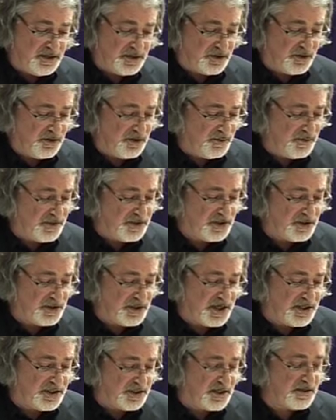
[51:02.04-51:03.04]
and his group were
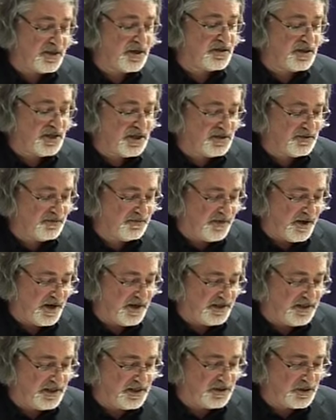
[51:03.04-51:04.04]
suggesting that these
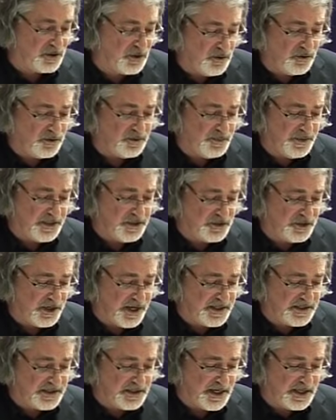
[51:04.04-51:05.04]
findings could be
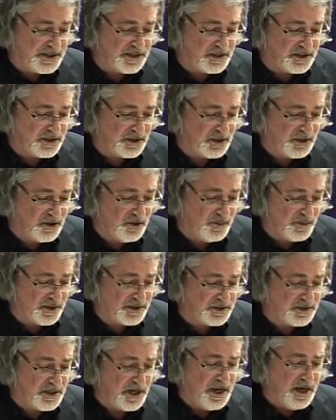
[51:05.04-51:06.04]
translated to
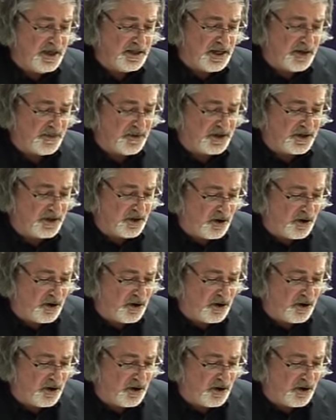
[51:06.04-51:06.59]
humans. There were